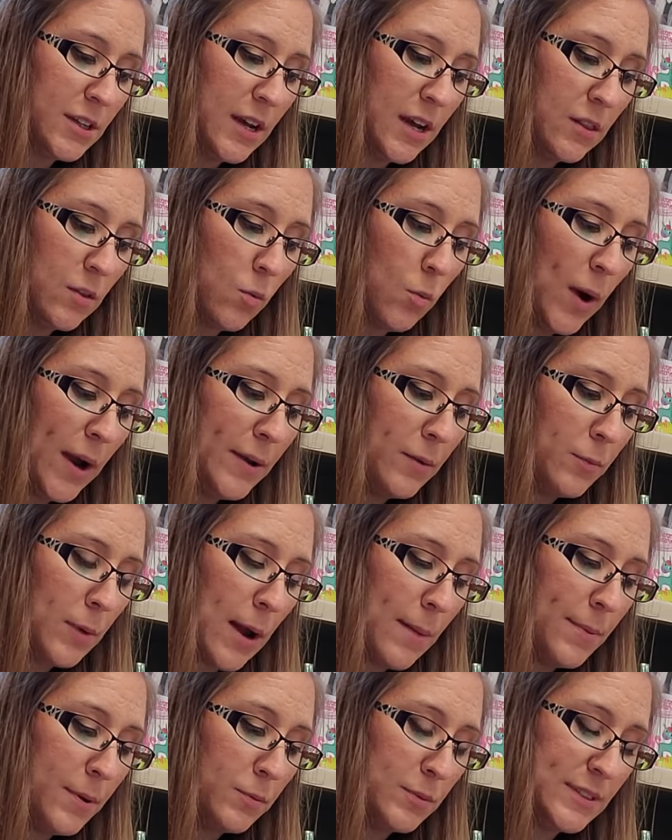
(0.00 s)
and the white
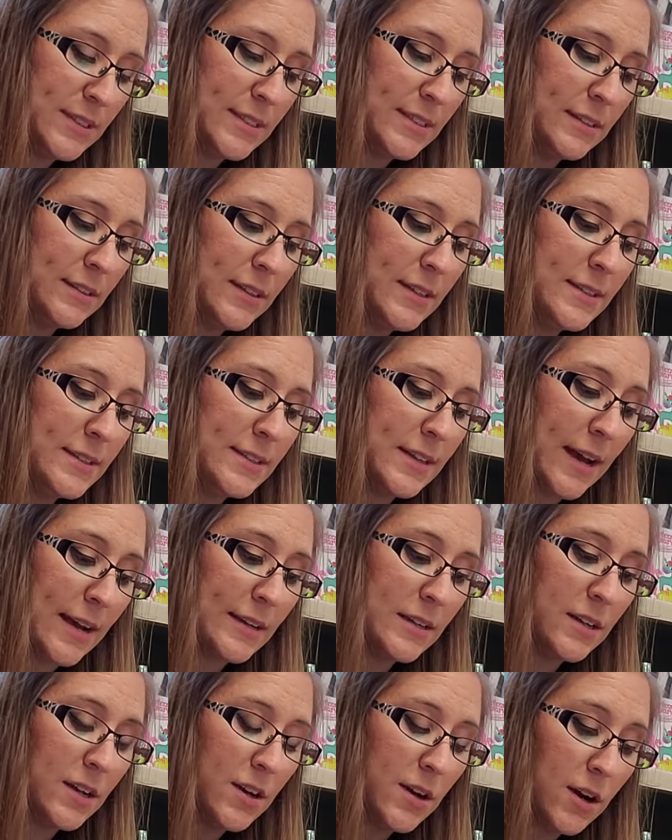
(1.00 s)
rabbit was still in
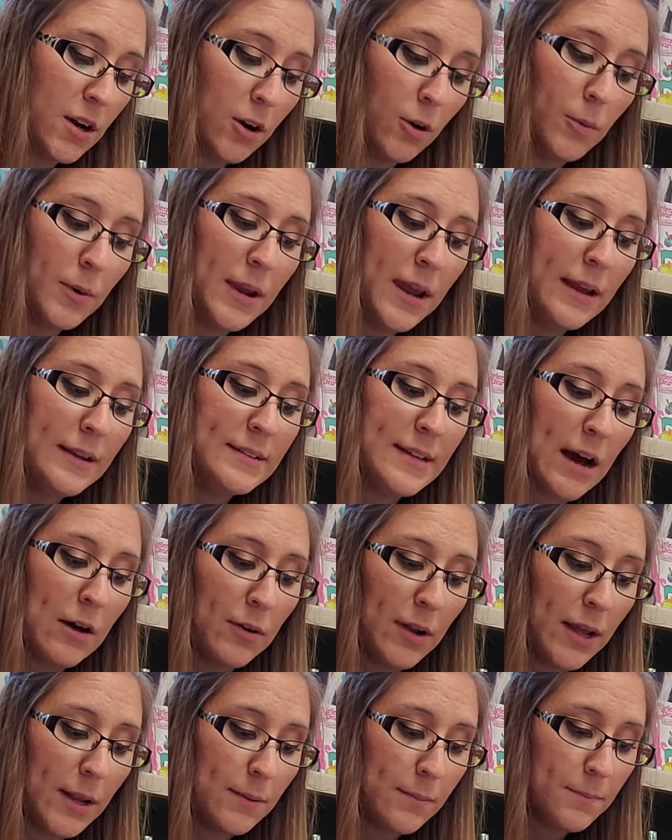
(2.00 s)
sight, hurrying
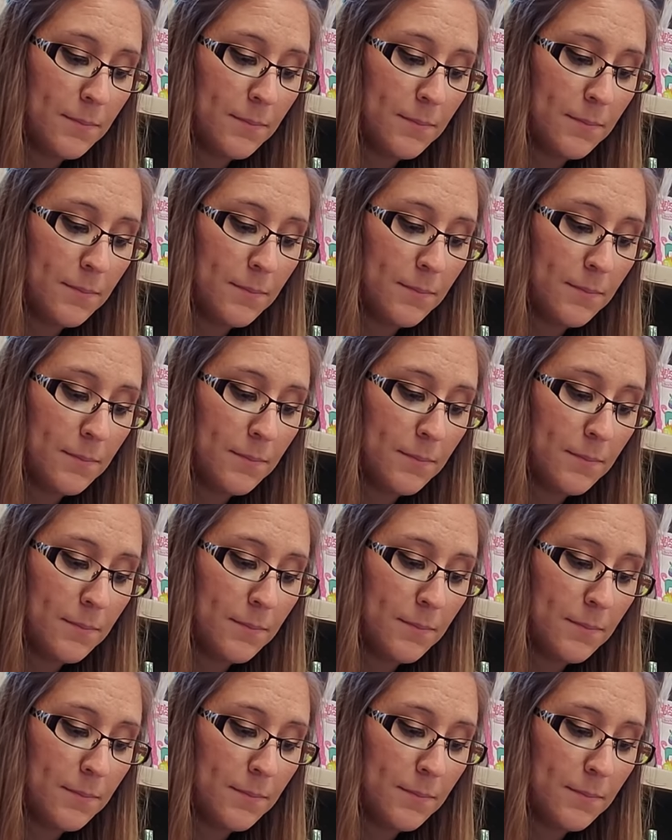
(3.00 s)
down it.